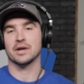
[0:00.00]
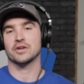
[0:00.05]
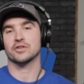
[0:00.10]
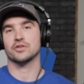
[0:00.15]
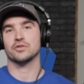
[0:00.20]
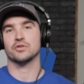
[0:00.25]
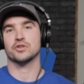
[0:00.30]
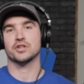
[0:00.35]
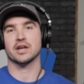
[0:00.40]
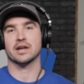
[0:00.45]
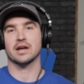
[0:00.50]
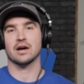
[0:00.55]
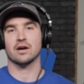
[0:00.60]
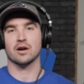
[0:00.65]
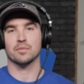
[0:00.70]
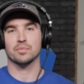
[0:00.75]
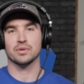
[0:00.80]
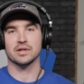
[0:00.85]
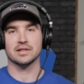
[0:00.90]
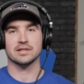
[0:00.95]
Make sure you check out
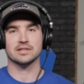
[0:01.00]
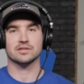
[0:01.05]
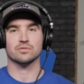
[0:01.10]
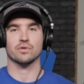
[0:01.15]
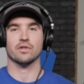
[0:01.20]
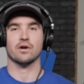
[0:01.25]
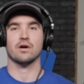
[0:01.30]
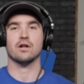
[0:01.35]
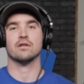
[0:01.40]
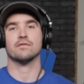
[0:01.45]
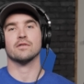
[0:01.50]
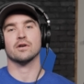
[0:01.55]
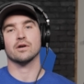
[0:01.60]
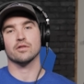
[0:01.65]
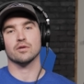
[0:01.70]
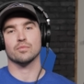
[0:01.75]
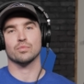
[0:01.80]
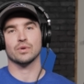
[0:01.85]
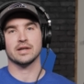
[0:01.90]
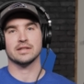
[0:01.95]
our playlist with all of our
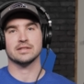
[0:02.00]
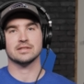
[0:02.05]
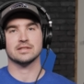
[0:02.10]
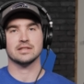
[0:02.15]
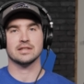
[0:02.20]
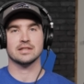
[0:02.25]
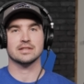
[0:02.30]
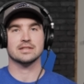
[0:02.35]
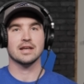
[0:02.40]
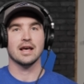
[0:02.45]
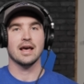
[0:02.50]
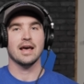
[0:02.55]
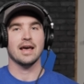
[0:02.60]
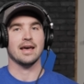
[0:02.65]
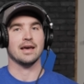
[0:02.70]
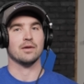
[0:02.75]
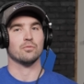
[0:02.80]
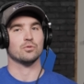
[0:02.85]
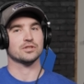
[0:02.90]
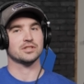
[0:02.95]
other brands in it,
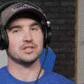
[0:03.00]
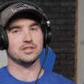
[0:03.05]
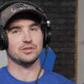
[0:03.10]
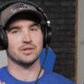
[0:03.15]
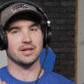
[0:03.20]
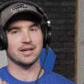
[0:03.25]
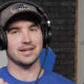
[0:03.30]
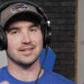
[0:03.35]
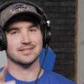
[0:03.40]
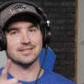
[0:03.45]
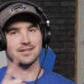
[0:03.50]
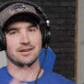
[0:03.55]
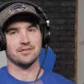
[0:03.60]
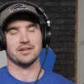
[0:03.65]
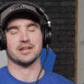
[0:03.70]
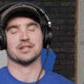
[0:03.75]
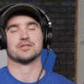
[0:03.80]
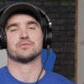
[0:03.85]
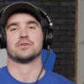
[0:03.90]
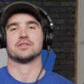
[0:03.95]
and we'll see you guys on
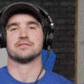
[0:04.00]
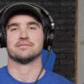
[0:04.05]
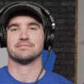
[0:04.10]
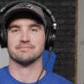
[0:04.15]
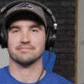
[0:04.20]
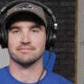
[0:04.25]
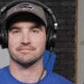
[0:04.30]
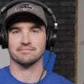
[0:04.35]
the next one.